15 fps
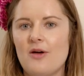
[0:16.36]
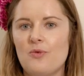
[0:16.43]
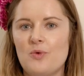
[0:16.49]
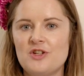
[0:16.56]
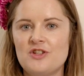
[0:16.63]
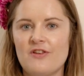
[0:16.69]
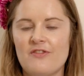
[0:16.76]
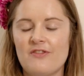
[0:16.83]

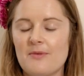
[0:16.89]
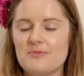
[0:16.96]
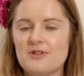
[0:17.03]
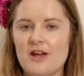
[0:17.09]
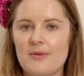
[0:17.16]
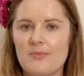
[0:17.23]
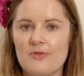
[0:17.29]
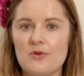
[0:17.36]
which is
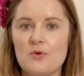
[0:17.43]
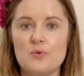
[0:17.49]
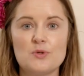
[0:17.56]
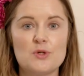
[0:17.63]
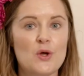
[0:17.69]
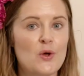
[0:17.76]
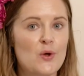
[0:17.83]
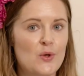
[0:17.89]
sometimes
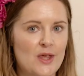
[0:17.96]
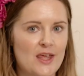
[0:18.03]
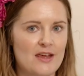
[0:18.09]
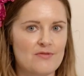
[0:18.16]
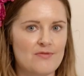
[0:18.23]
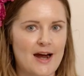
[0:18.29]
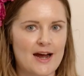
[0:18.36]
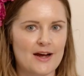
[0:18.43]
called
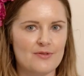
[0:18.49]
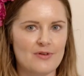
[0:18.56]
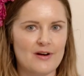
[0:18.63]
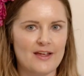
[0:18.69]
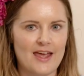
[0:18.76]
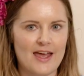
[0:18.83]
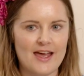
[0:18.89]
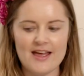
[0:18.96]
hooky rag
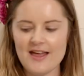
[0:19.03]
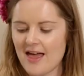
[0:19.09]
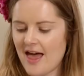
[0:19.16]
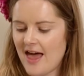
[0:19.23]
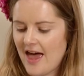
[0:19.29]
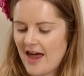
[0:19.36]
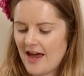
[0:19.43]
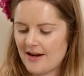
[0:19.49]
rugging.
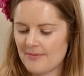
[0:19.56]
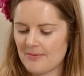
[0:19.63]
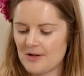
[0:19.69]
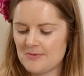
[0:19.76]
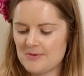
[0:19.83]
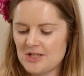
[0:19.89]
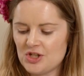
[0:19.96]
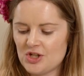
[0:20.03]
And I'm going
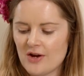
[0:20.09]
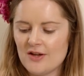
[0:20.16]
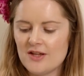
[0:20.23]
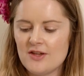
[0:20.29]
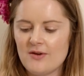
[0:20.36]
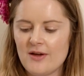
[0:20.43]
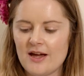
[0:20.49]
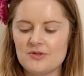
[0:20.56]
to be
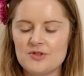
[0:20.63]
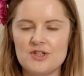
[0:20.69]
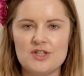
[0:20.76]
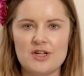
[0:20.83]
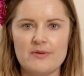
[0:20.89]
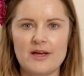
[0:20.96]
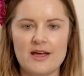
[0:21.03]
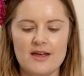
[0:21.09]
showing you how to
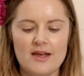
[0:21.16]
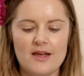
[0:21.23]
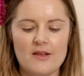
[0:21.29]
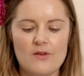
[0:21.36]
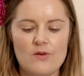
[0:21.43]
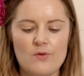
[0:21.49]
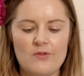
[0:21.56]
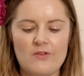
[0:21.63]
do it
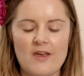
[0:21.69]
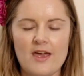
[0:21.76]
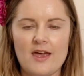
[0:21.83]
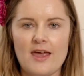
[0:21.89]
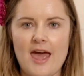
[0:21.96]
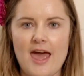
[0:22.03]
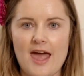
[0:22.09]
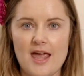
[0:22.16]

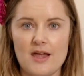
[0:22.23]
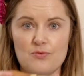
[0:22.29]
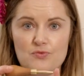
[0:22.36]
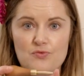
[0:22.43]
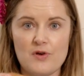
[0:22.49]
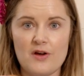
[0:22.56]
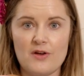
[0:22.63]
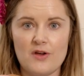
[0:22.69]
using a
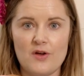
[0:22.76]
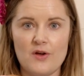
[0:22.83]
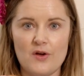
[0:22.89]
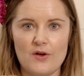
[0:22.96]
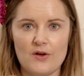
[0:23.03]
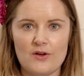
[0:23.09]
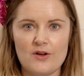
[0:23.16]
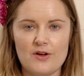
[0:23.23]
rug
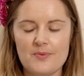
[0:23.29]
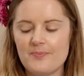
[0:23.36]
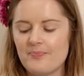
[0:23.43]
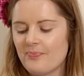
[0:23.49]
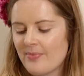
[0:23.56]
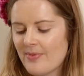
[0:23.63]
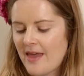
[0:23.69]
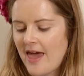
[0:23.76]
hook.
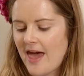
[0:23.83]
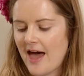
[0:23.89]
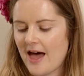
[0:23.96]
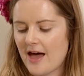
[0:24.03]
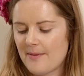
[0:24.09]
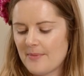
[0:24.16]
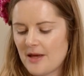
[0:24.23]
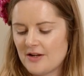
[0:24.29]

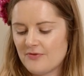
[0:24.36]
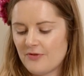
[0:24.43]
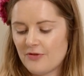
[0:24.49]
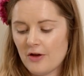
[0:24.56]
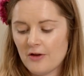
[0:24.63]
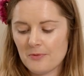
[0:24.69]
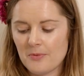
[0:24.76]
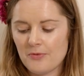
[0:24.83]
And
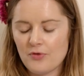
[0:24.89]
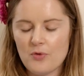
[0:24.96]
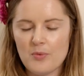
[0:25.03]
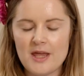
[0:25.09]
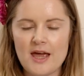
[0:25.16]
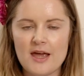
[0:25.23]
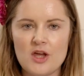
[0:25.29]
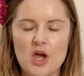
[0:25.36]
first, before
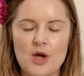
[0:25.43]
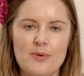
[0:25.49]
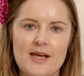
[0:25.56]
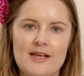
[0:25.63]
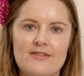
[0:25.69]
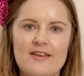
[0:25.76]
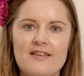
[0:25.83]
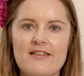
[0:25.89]
we get
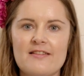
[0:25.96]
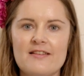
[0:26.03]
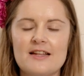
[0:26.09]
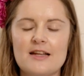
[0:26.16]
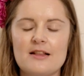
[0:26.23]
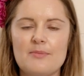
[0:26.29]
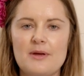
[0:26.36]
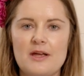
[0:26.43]
going, this is a
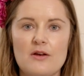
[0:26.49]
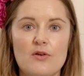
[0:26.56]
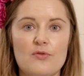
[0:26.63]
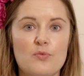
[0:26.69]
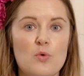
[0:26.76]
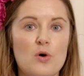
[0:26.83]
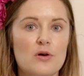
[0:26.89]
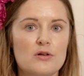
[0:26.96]
little bit
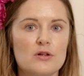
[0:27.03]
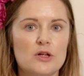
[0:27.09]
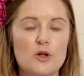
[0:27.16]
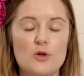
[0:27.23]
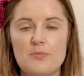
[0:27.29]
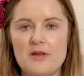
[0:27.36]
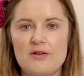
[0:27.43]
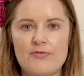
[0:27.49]
of what
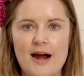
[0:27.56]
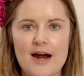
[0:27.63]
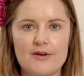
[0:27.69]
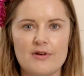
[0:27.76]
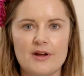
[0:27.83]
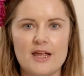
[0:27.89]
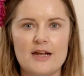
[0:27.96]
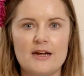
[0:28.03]
loopy rag
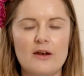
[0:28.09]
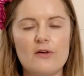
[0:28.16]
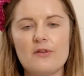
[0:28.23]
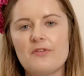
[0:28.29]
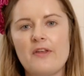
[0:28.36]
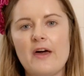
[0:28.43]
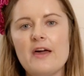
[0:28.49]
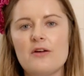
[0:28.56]
rugging
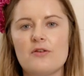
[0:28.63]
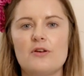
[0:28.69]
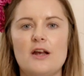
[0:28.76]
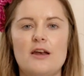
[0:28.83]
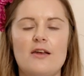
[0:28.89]
looks like on a